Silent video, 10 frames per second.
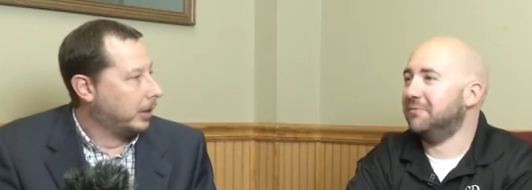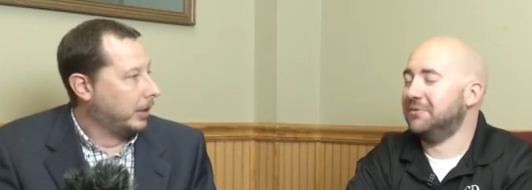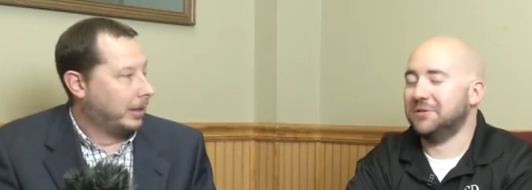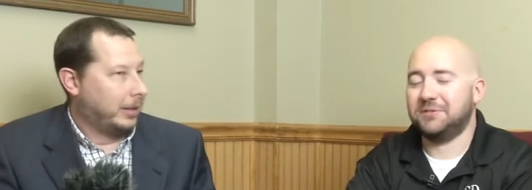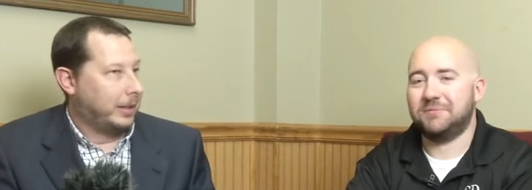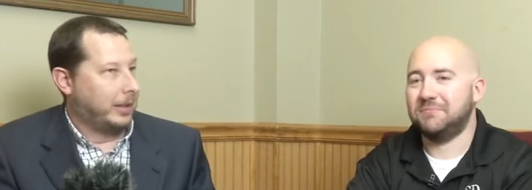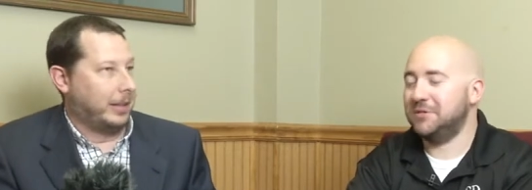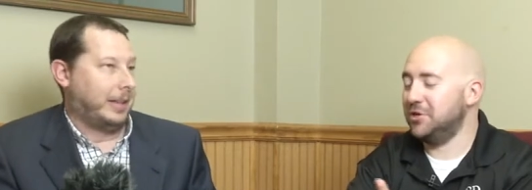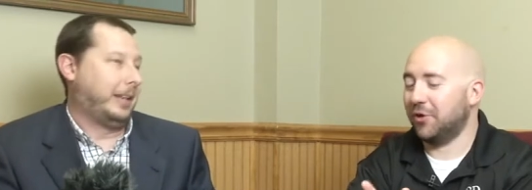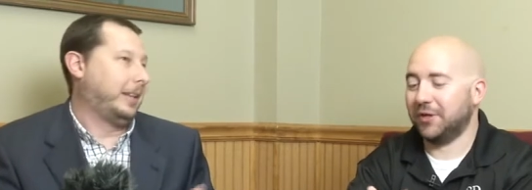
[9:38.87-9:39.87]
Speaker 1: The,
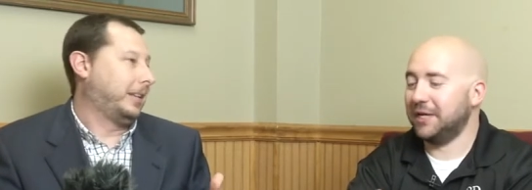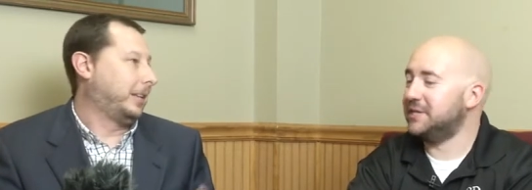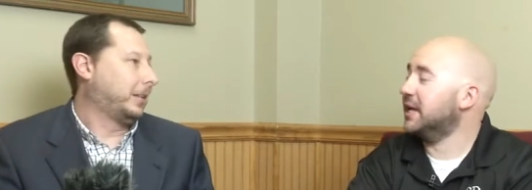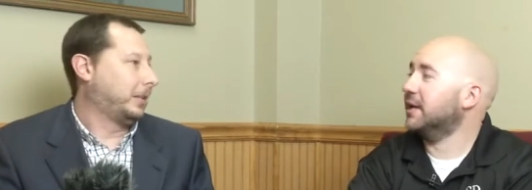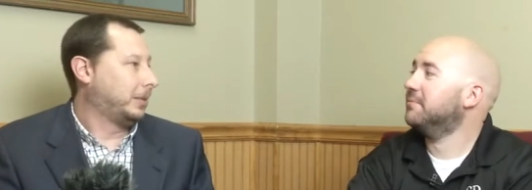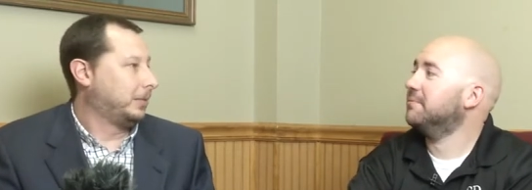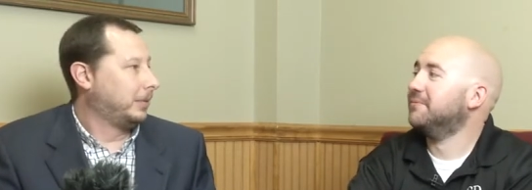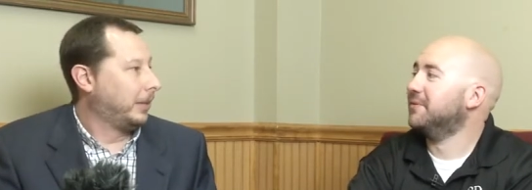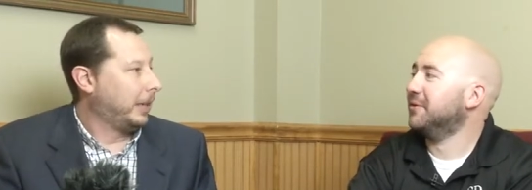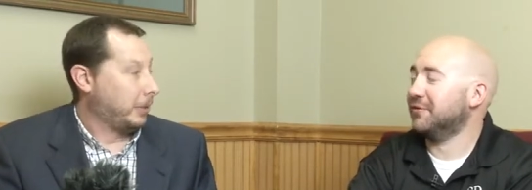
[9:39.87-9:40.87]
You only need ten.
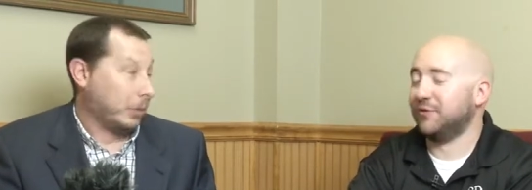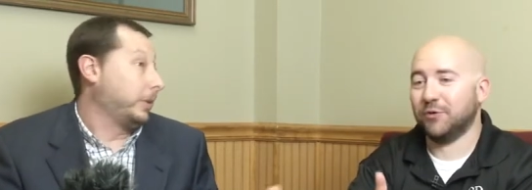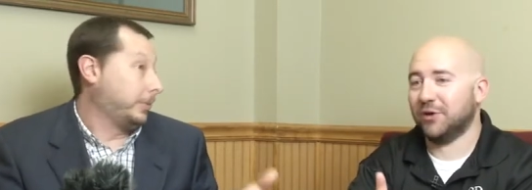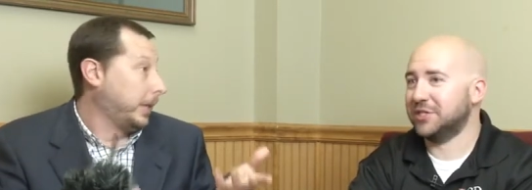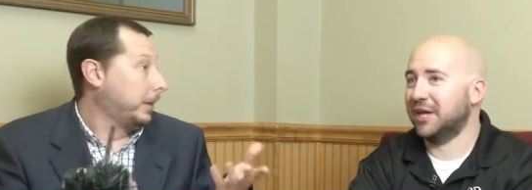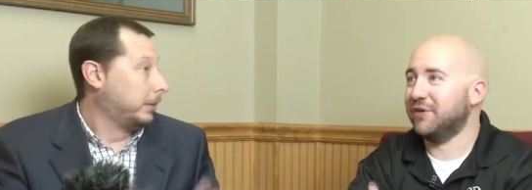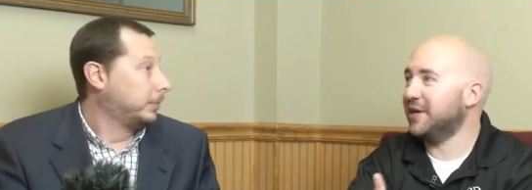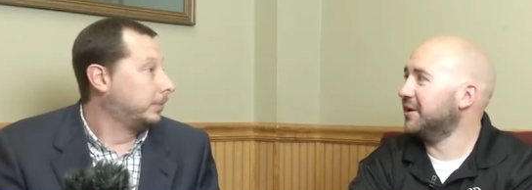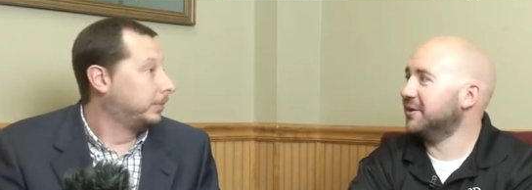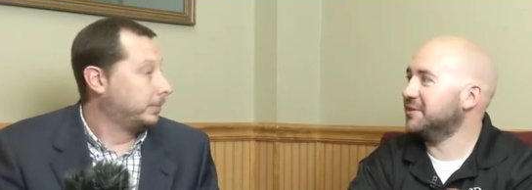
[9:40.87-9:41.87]
Yeah, if you, you want a yeah. J V
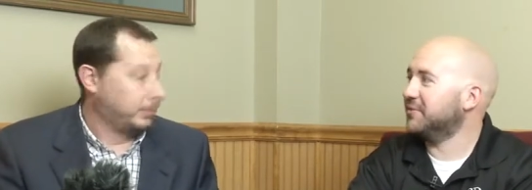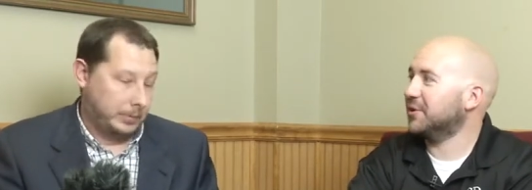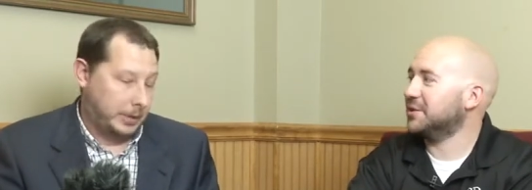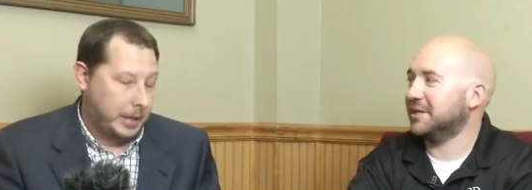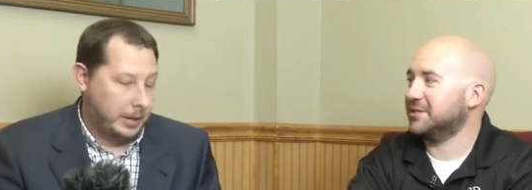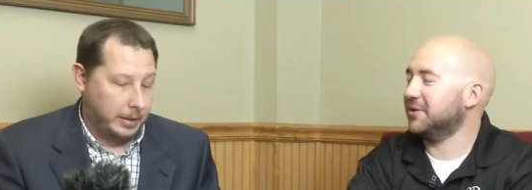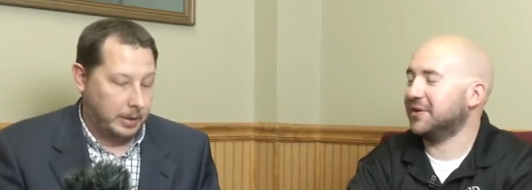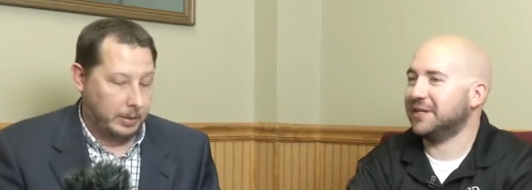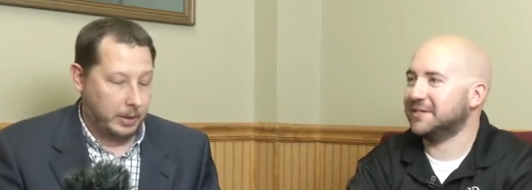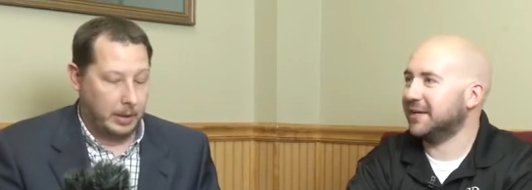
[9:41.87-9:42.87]
and a varsity, yeah, that's all you yeah.
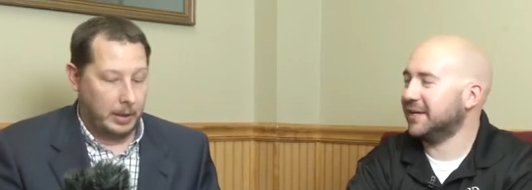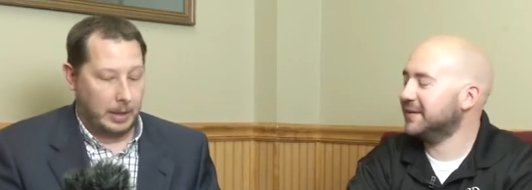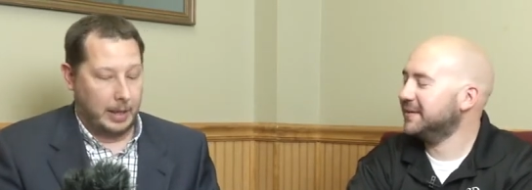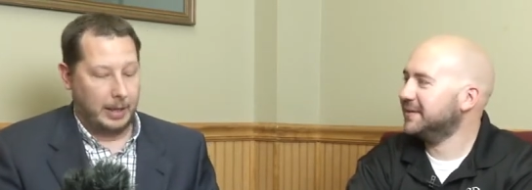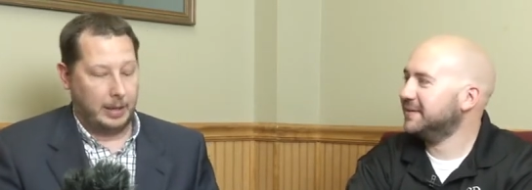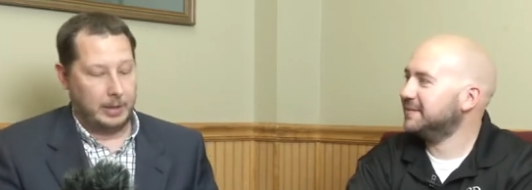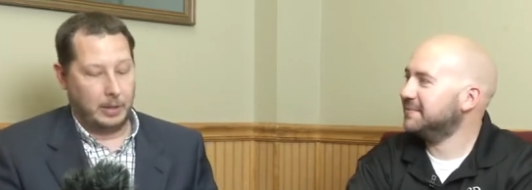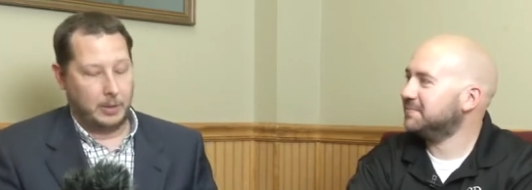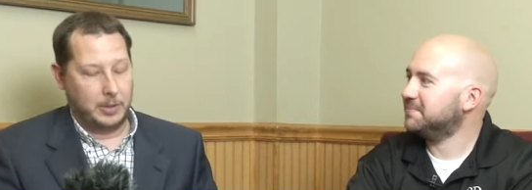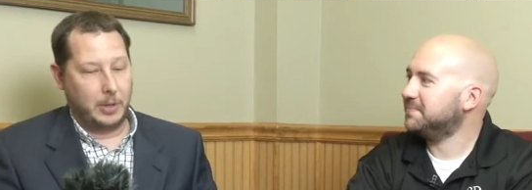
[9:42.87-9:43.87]
need is ten. Uh, you
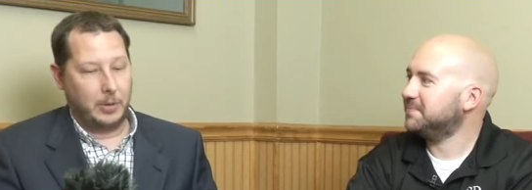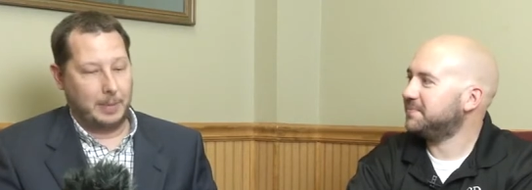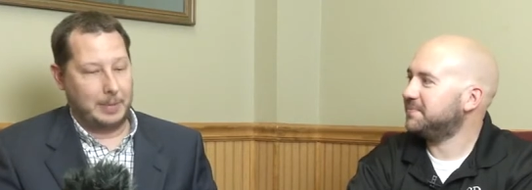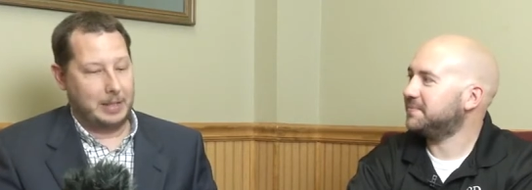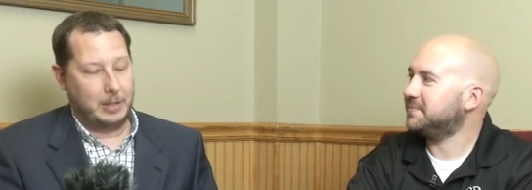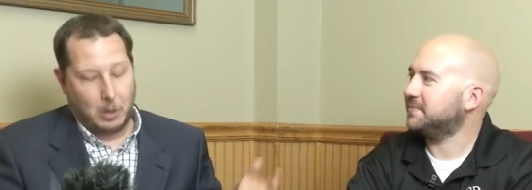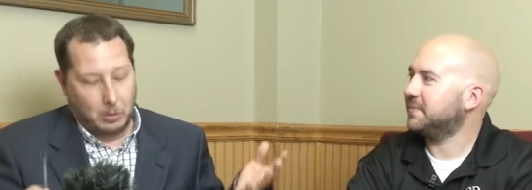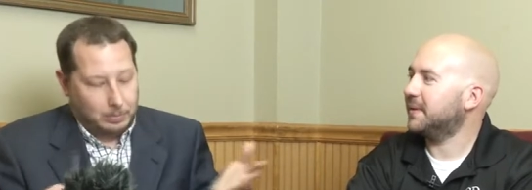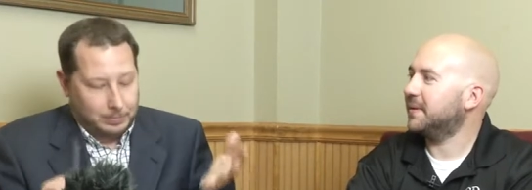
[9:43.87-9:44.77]
know, so, I mean, you don't,